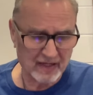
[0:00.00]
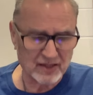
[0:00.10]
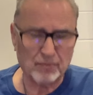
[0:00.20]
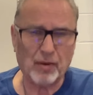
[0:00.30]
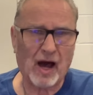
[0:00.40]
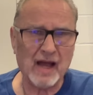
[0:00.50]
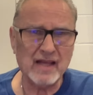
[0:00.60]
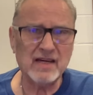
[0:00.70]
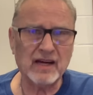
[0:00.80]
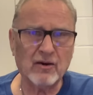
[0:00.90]
It's a
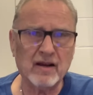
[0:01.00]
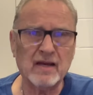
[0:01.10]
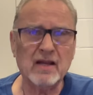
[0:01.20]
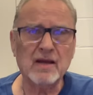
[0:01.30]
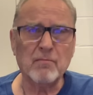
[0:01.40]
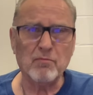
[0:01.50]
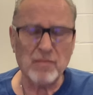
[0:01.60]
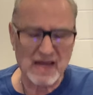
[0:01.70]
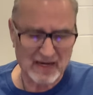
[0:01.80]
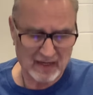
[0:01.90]
pioneering
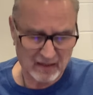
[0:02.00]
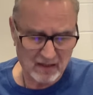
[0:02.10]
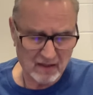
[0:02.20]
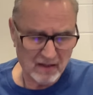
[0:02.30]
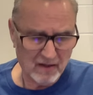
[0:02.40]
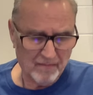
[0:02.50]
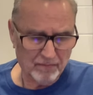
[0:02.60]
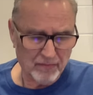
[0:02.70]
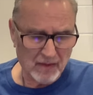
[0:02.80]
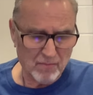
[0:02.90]
meeting
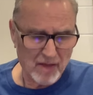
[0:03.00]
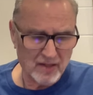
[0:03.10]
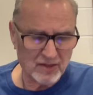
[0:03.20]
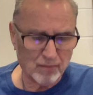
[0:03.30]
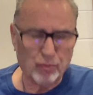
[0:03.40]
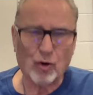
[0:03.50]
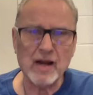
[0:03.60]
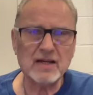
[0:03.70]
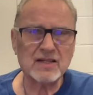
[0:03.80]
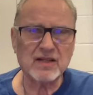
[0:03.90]
meant to
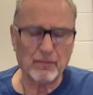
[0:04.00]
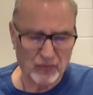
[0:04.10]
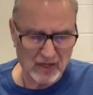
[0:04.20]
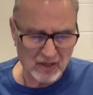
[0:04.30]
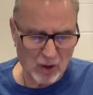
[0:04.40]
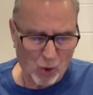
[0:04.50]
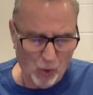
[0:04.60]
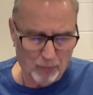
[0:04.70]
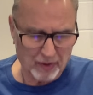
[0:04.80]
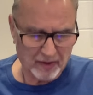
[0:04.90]
break something
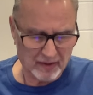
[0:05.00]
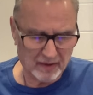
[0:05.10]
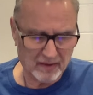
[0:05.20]
open